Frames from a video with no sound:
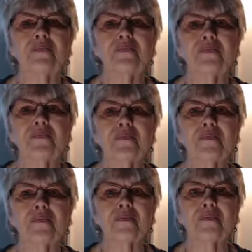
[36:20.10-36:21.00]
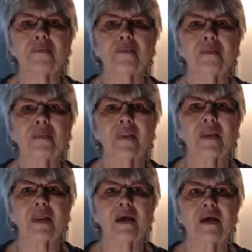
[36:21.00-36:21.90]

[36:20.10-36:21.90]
[no speech]